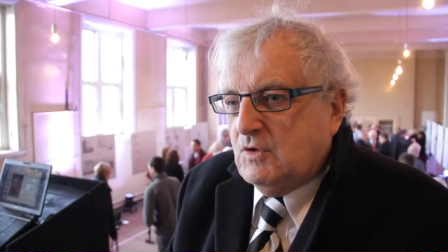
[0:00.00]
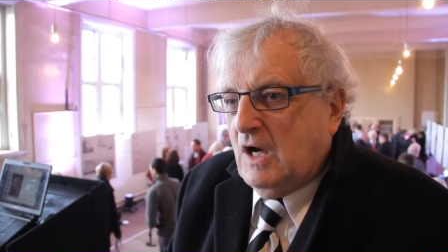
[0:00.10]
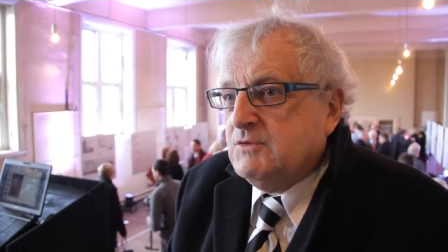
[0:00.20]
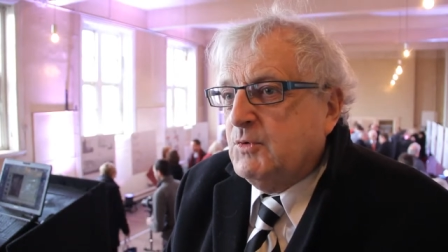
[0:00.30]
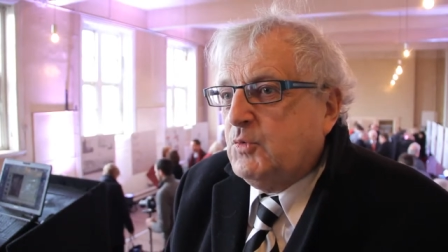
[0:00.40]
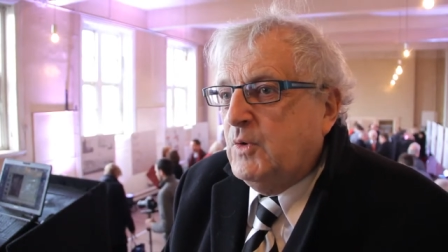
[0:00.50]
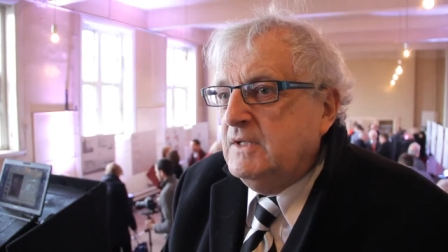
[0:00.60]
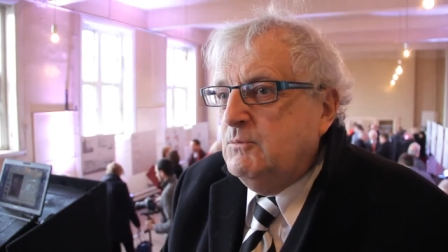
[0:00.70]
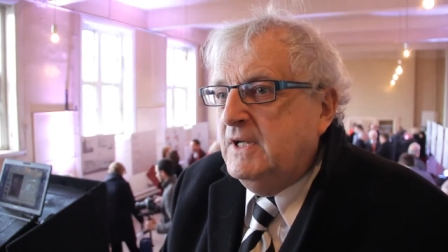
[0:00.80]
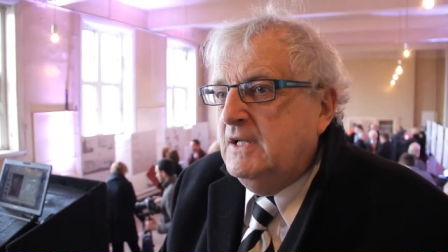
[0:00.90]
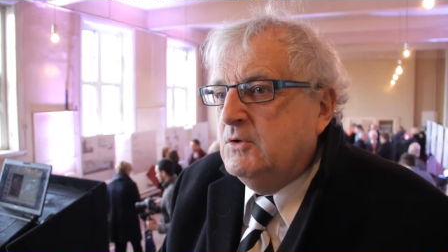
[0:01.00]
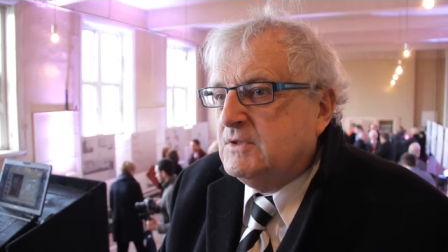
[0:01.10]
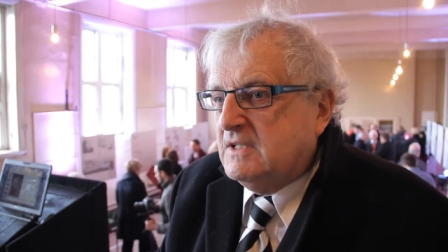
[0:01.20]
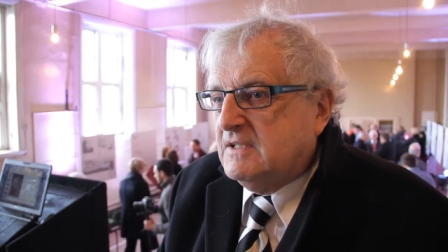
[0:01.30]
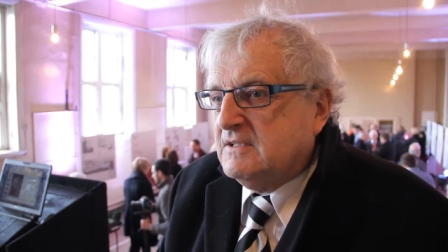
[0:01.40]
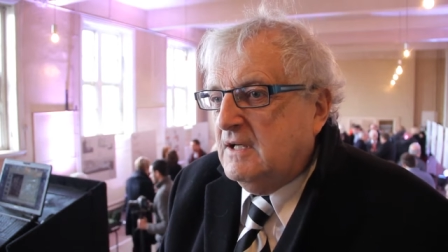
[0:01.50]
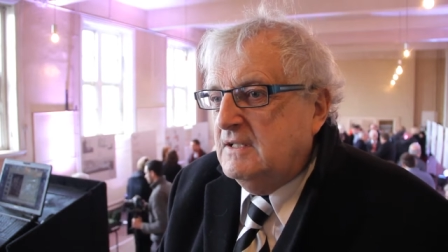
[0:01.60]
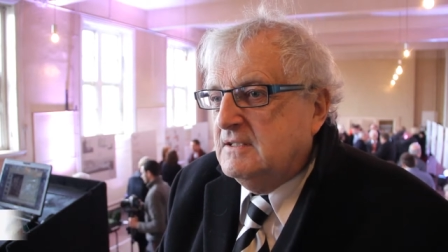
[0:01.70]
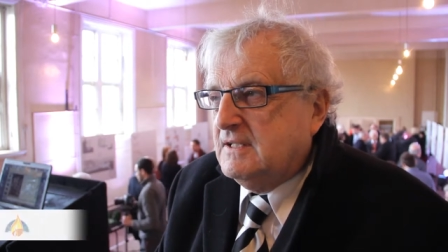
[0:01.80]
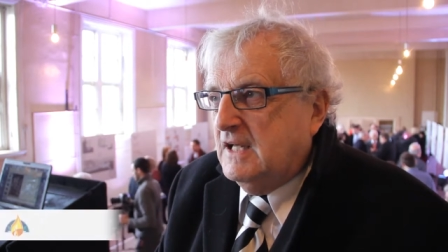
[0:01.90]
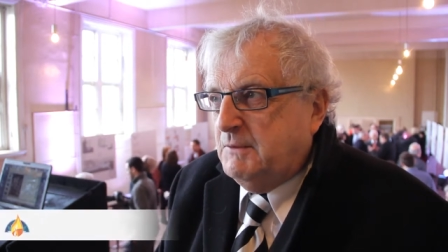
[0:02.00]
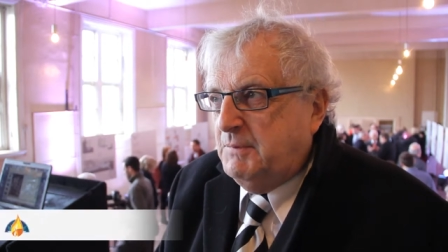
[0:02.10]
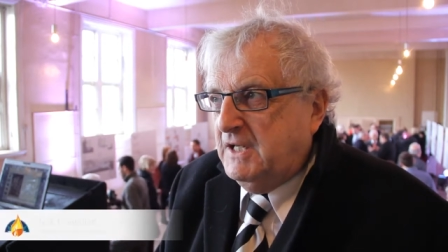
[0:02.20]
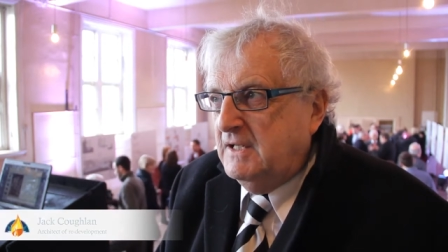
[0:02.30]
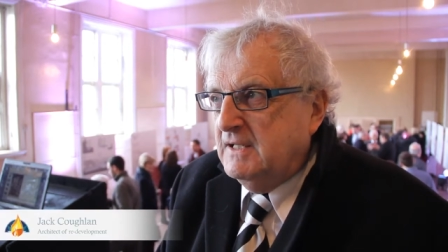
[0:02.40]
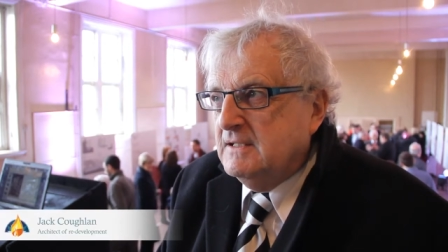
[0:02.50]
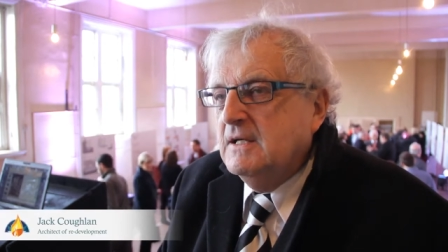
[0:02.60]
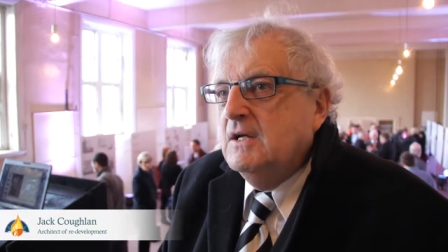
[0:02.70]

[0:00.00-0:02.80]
I suppose when we looked at the site at the beginning,